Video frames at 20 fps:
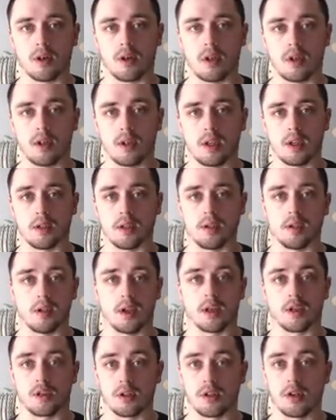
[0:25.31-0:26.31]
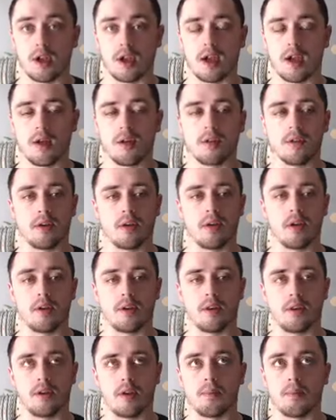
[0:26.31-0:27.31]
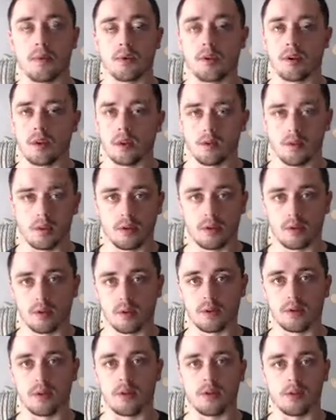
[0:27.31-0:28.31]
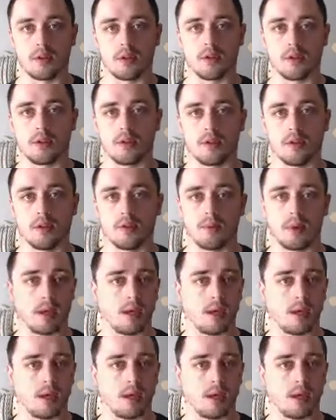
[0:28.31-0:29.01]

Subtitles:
and you're not sure how, there are a number of resources on YouTube